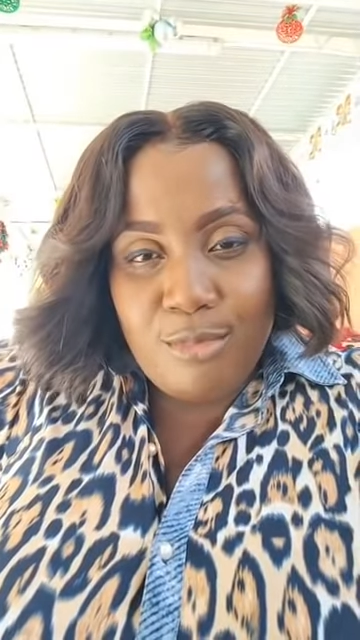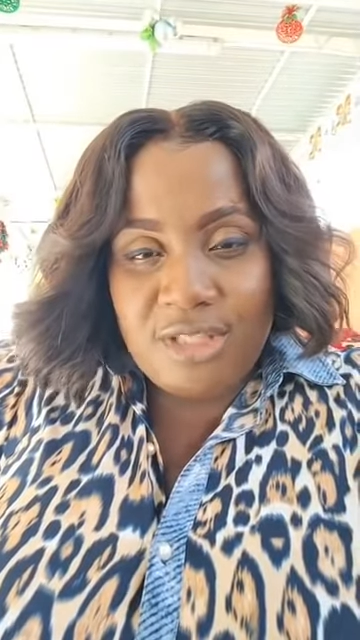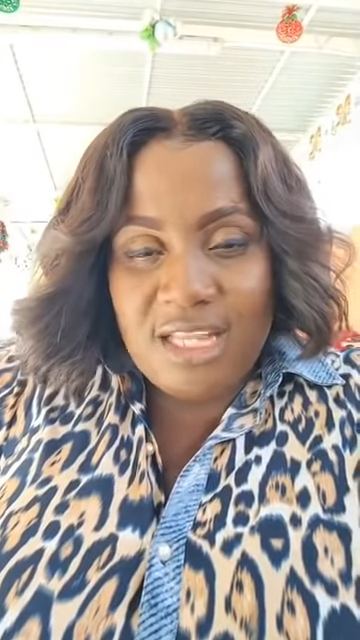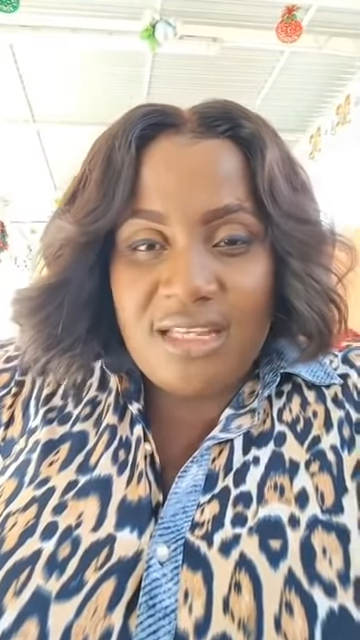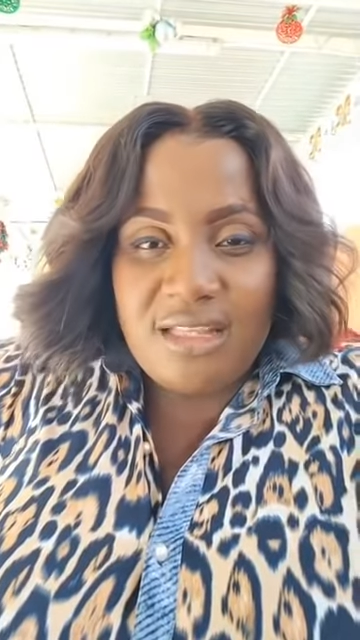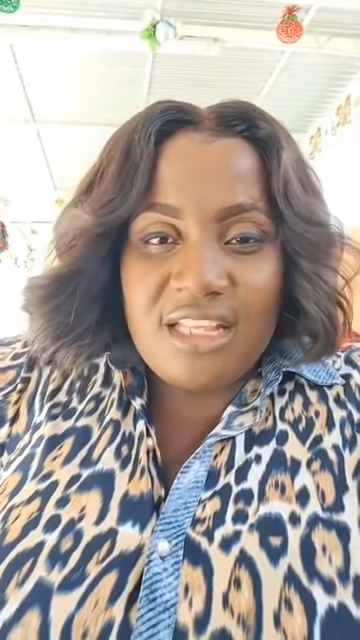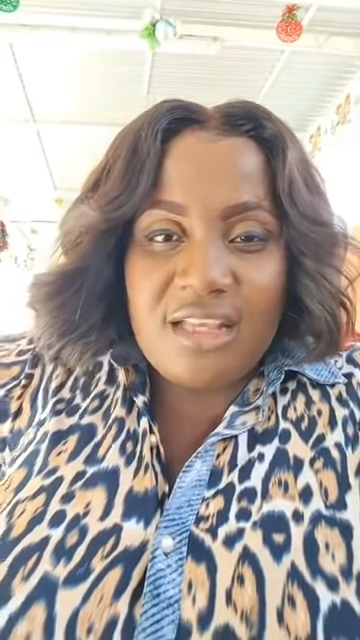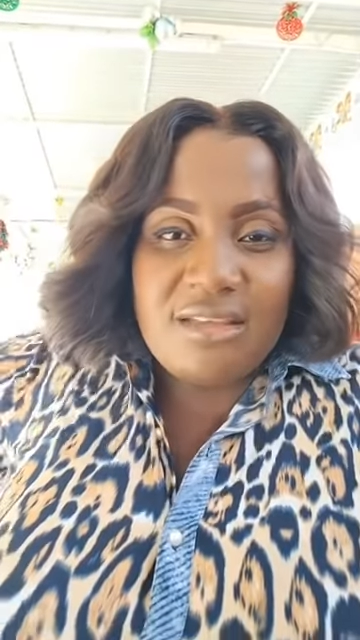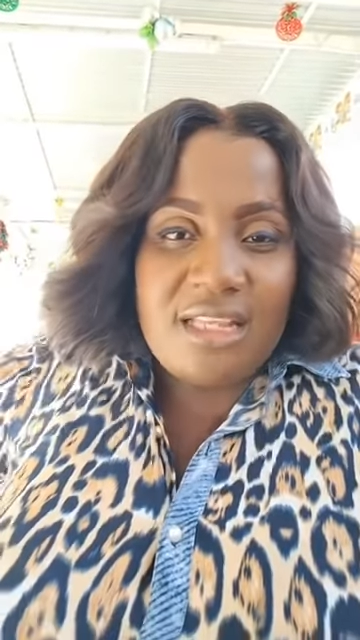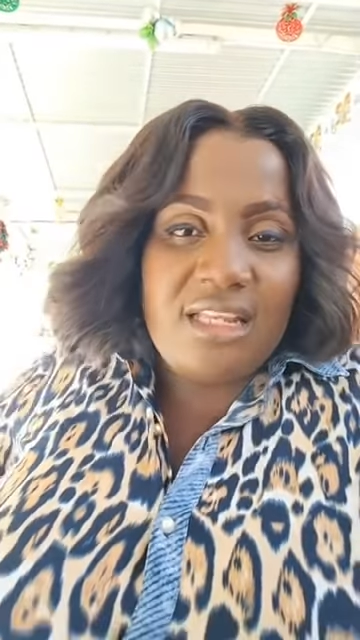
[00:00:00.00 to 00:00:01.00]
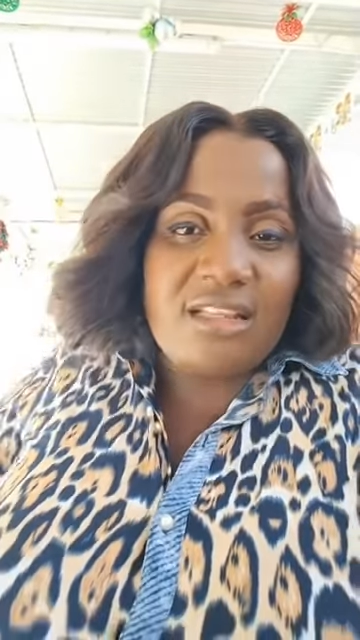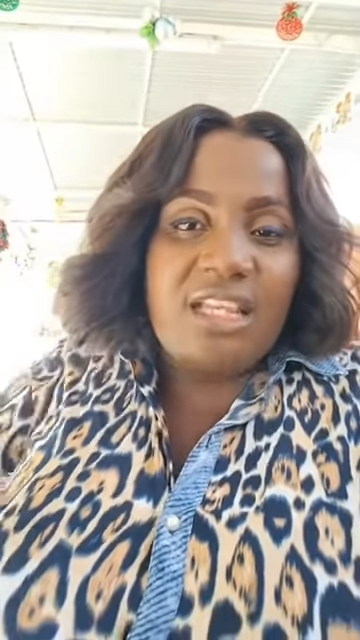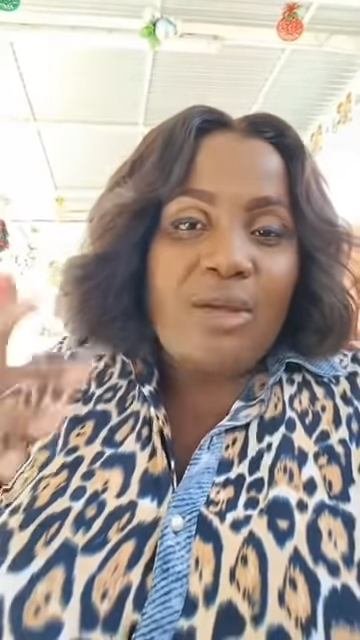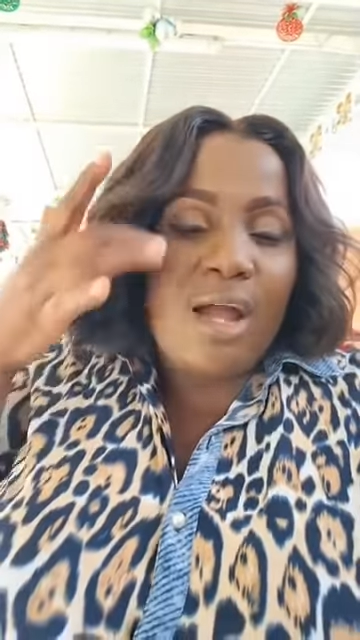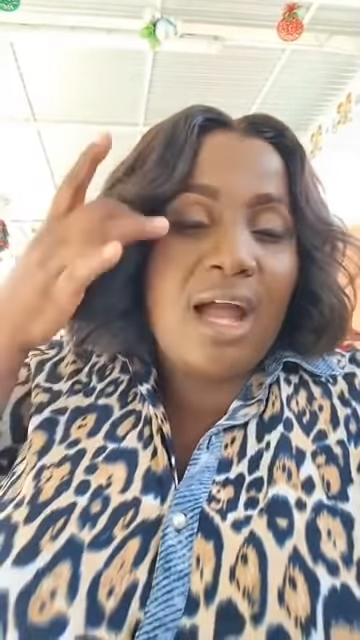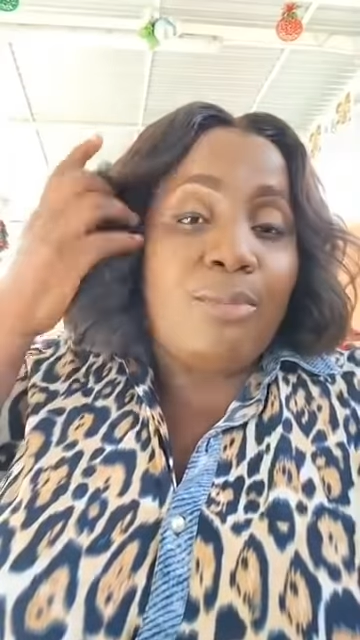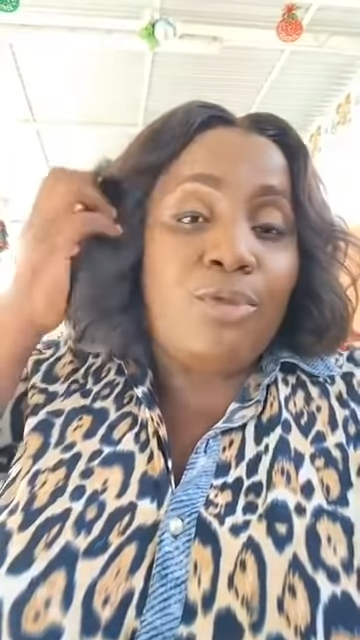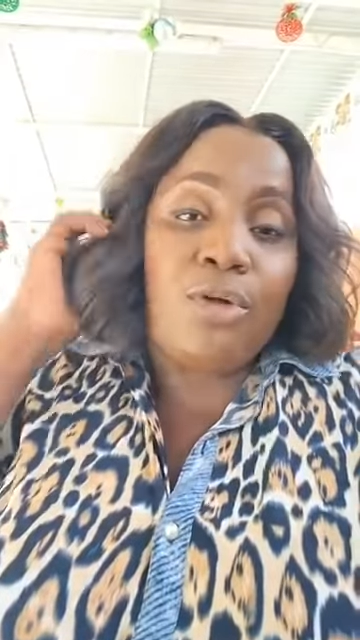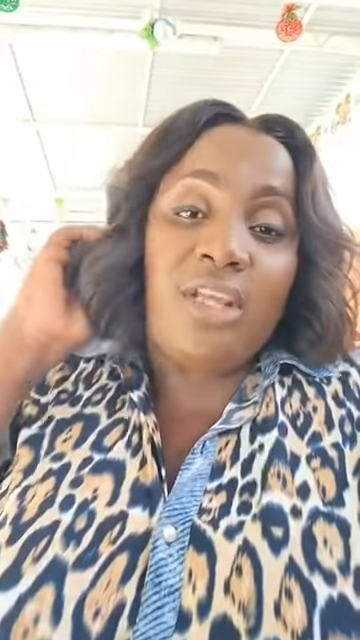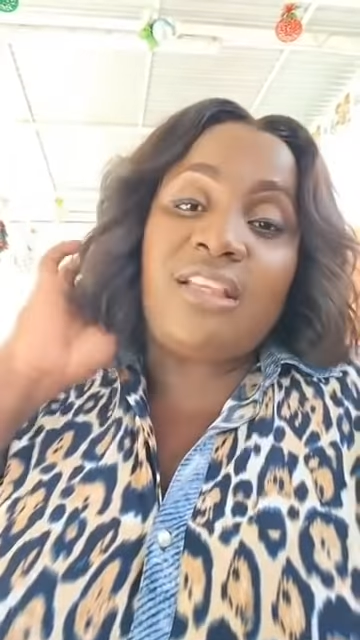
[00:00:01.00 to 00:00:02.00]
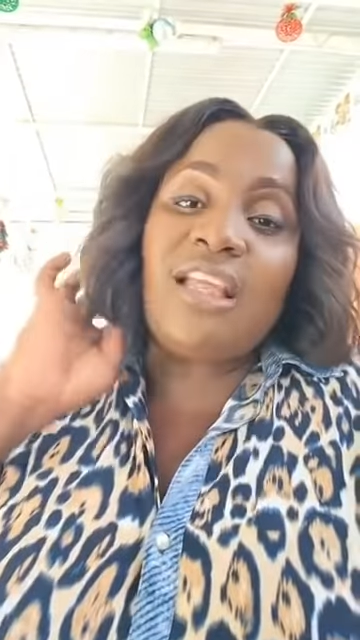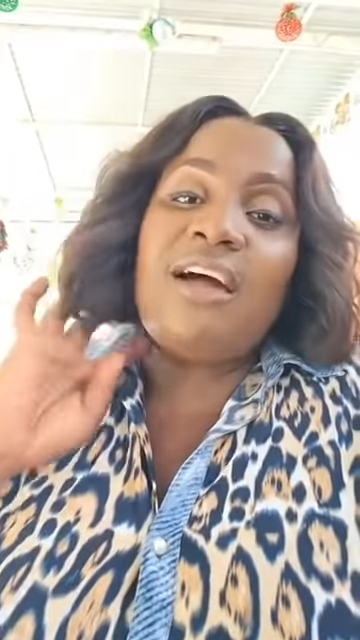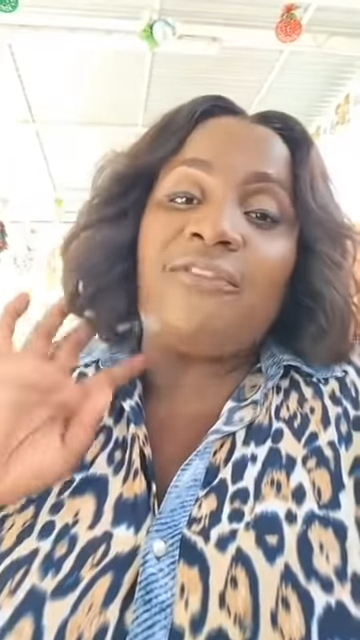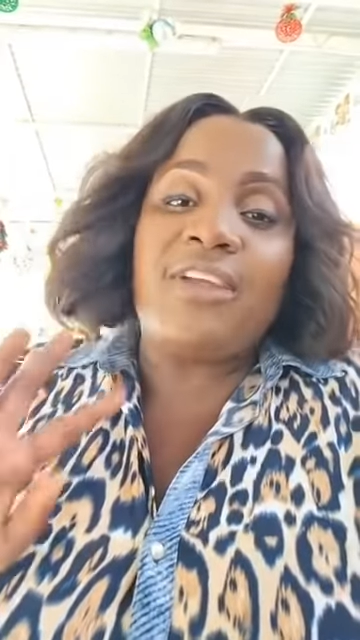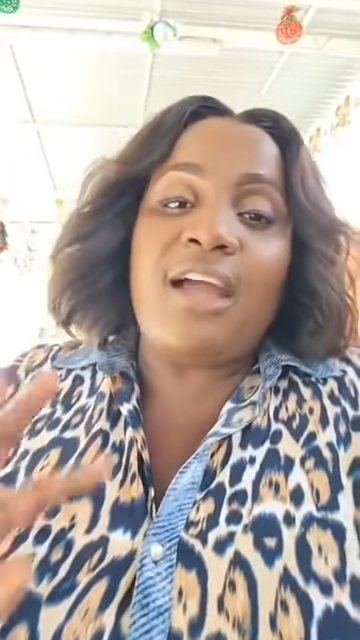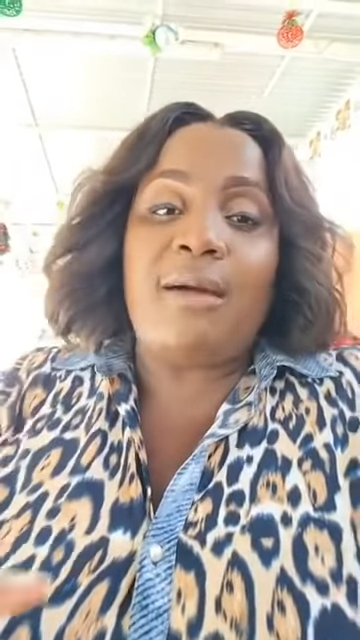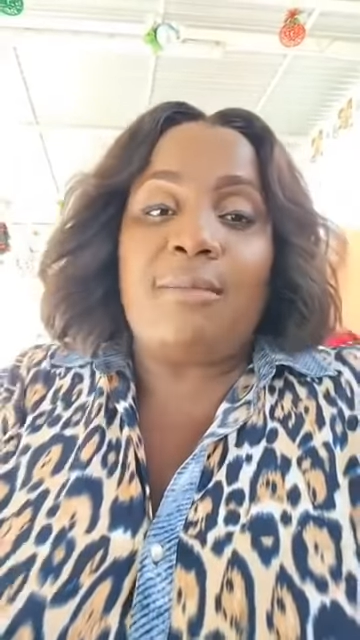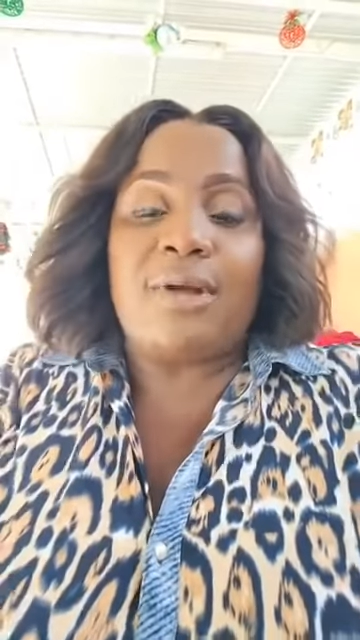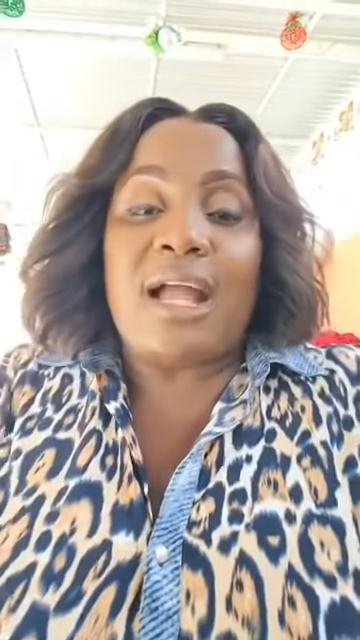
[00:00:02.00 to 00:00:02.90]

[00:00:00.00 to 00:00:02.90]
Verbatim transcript: But any, the, anything will happen now, it has to happen.